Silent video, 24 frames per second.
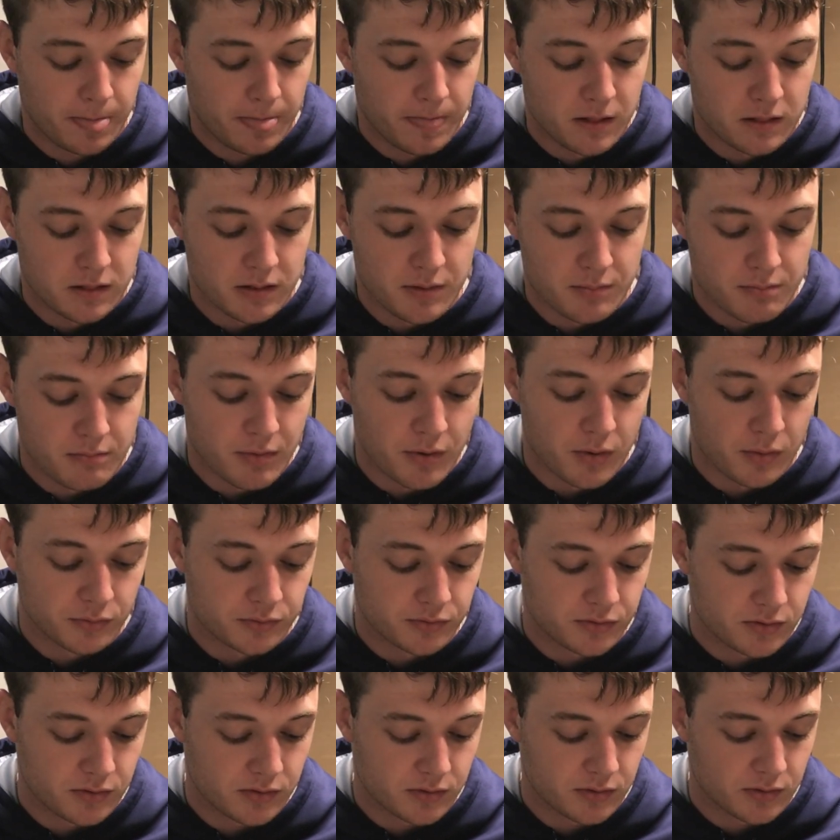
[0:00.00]
the limb
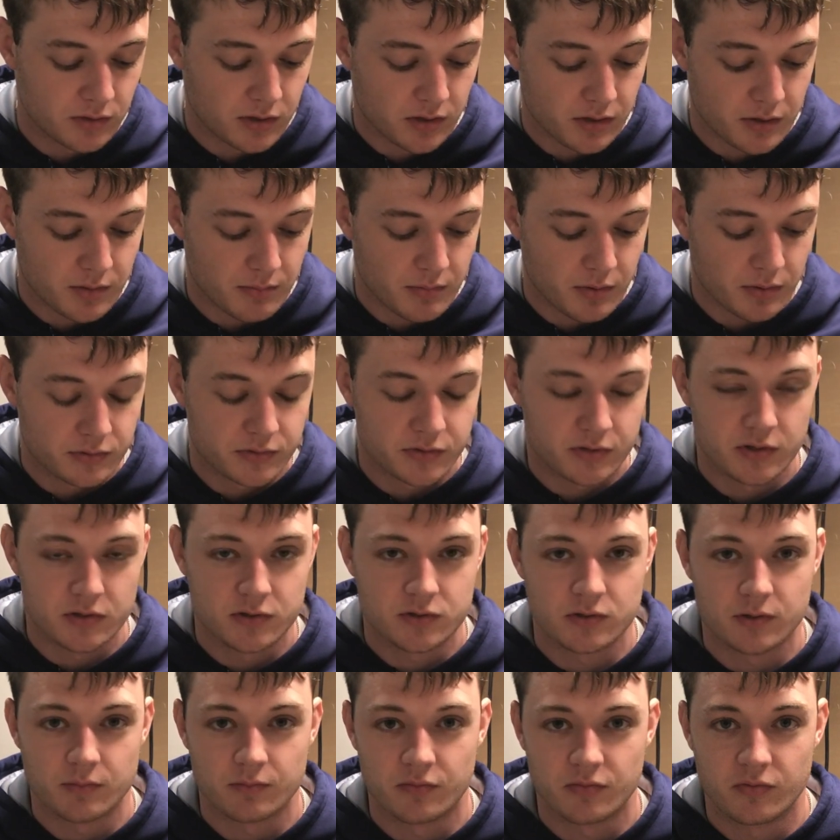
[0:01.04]
bolt
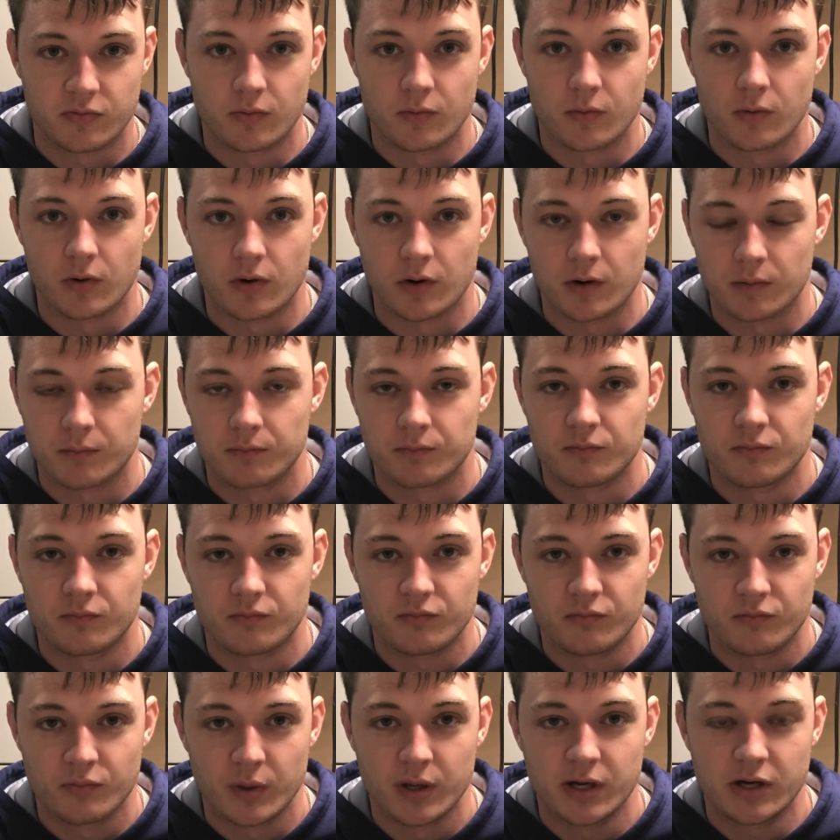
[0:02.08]
system for
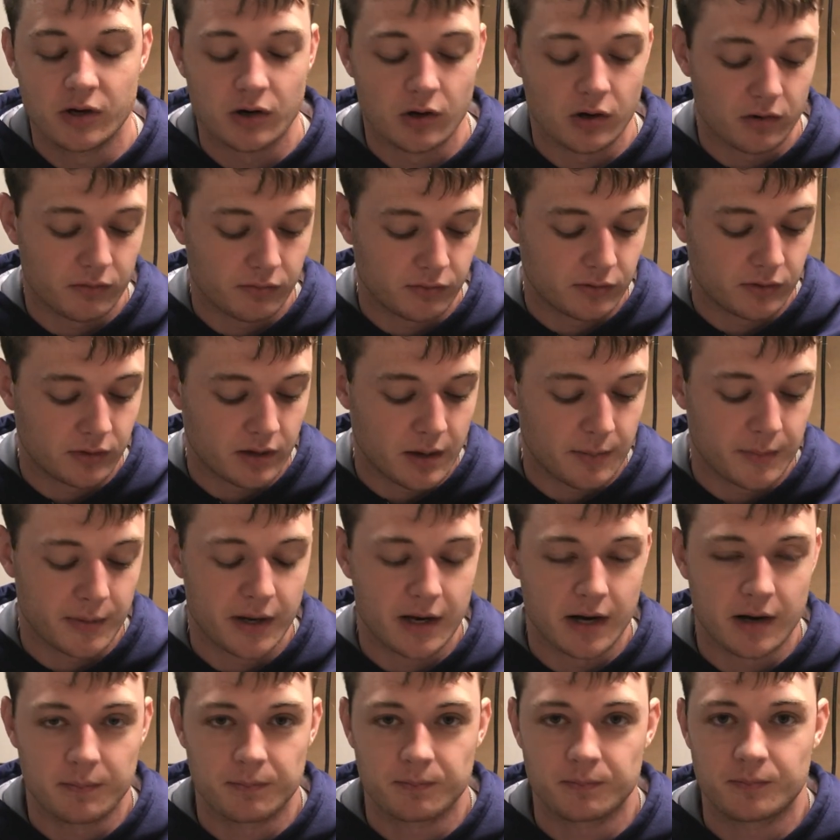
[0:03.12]
recurves. I
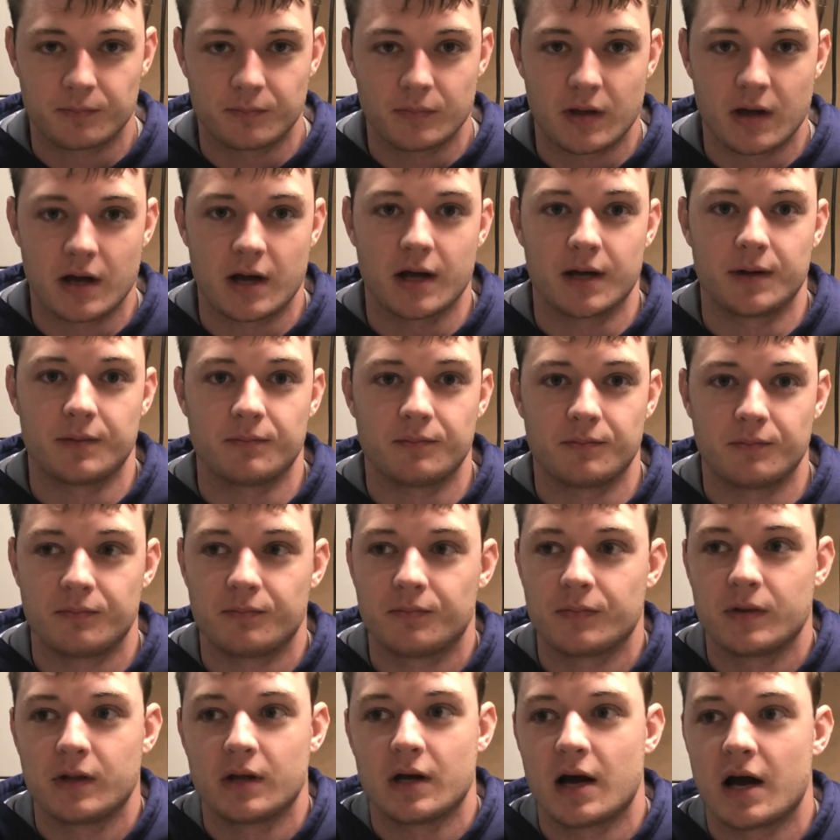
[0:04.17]
mean, I
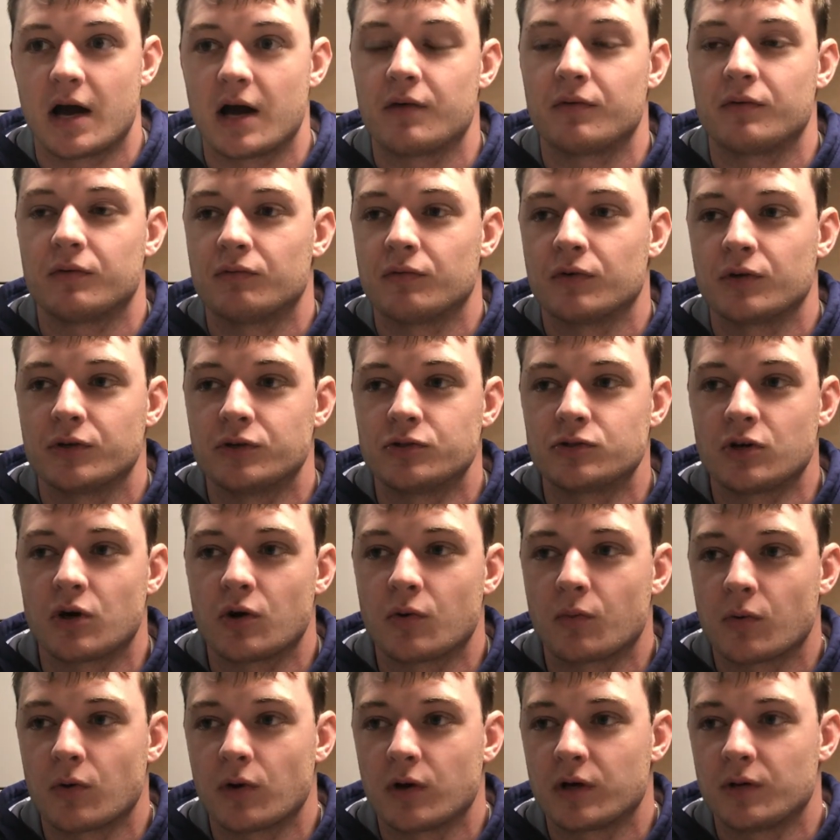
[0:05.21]
didn't really start
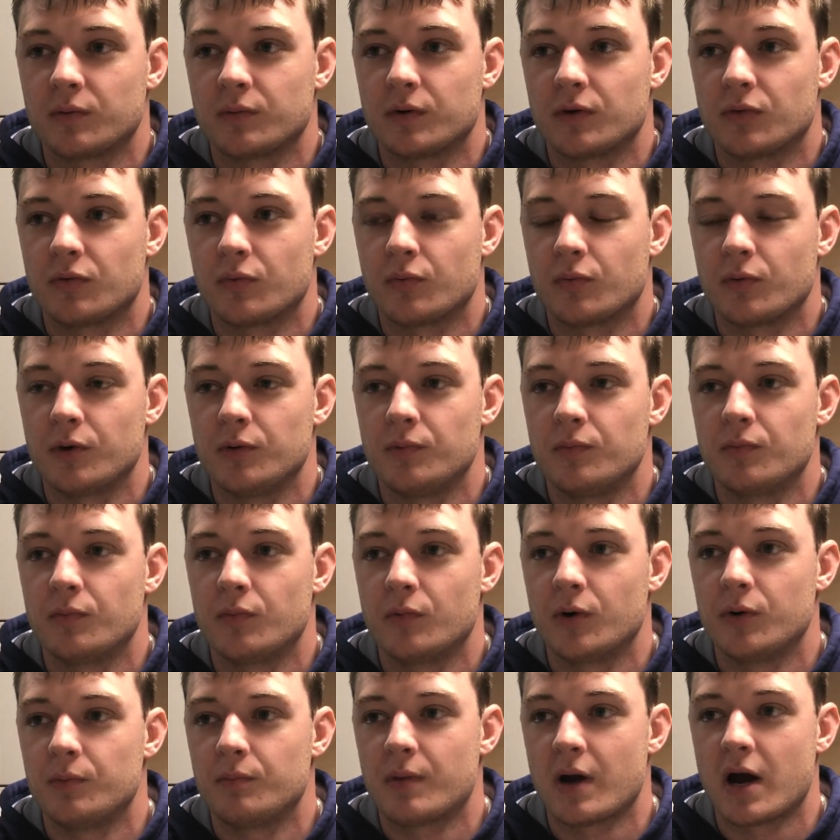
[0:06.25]
working with wood